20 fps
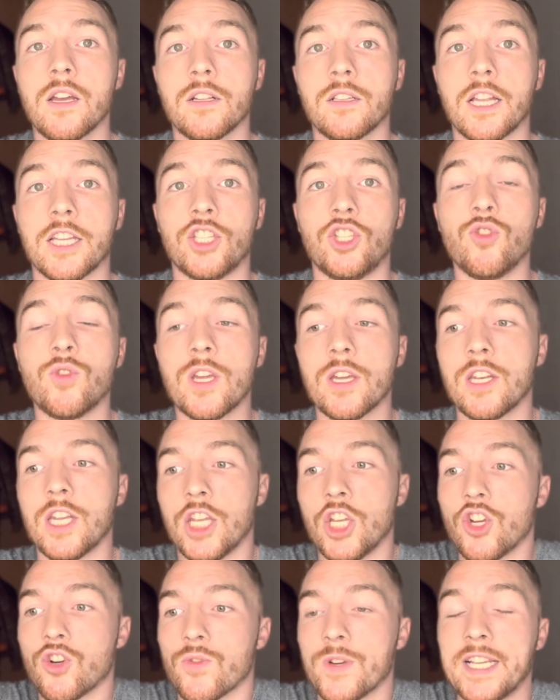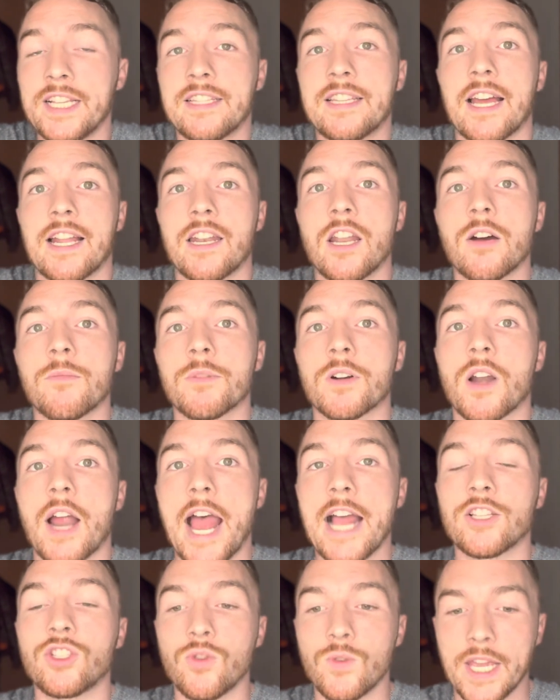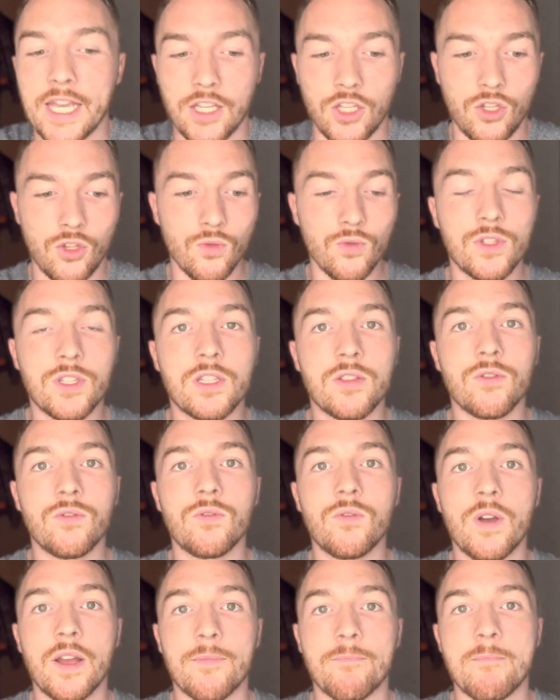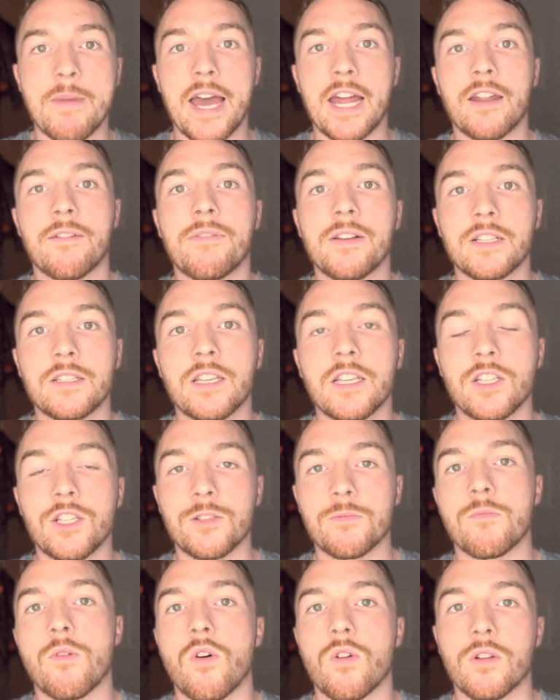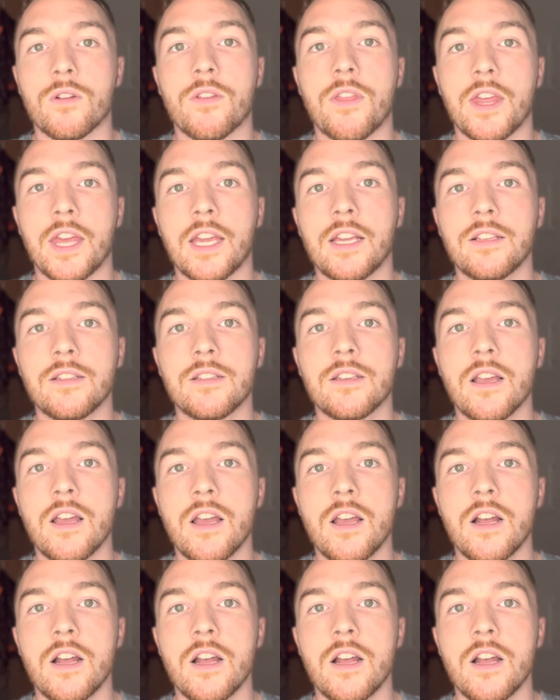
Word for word: like you can increase that number as you get used to manifesting smaller things.